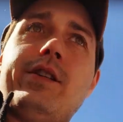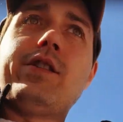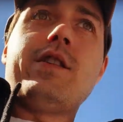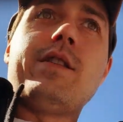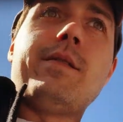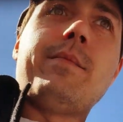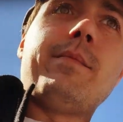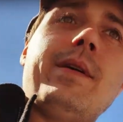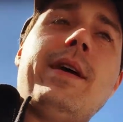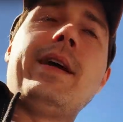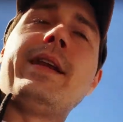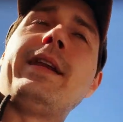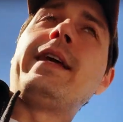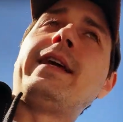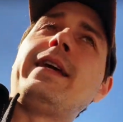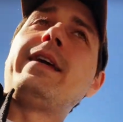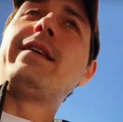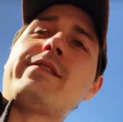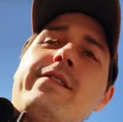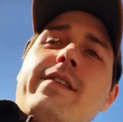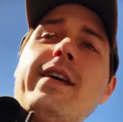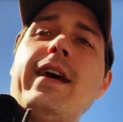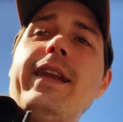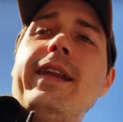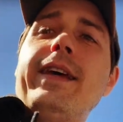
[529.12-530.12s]
gym and he
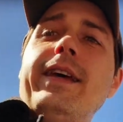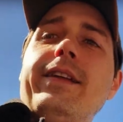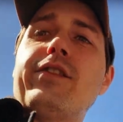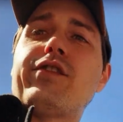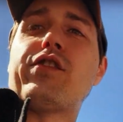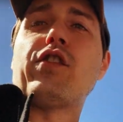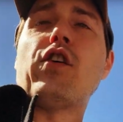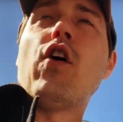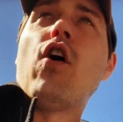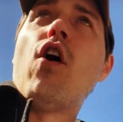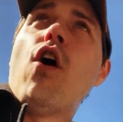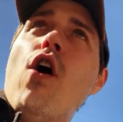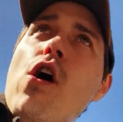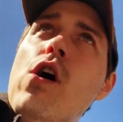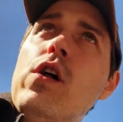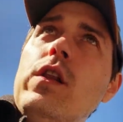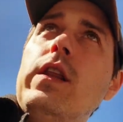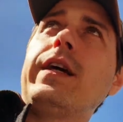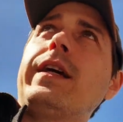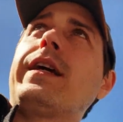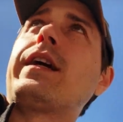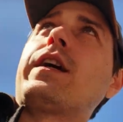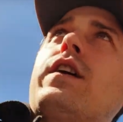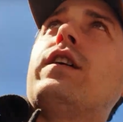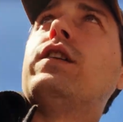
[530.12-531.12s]
said it's
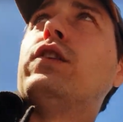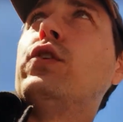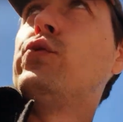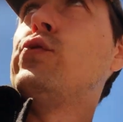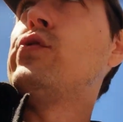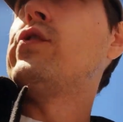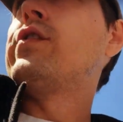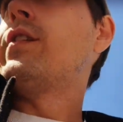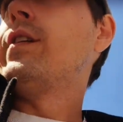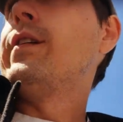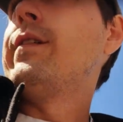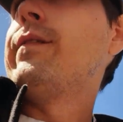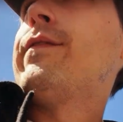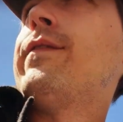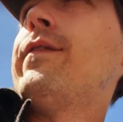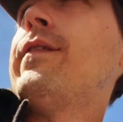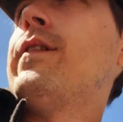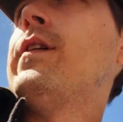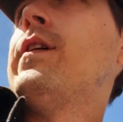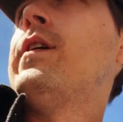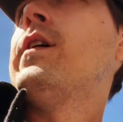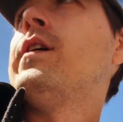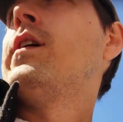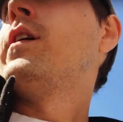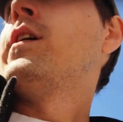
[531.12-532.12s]
all inclusive,
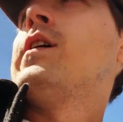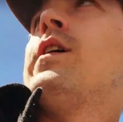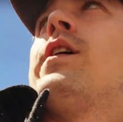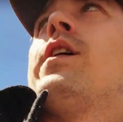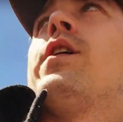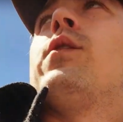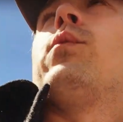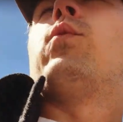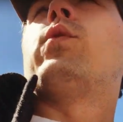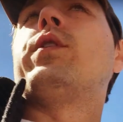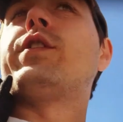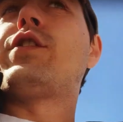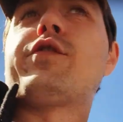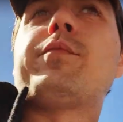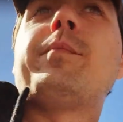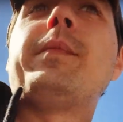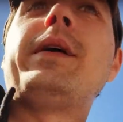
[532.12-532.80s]
yeah. which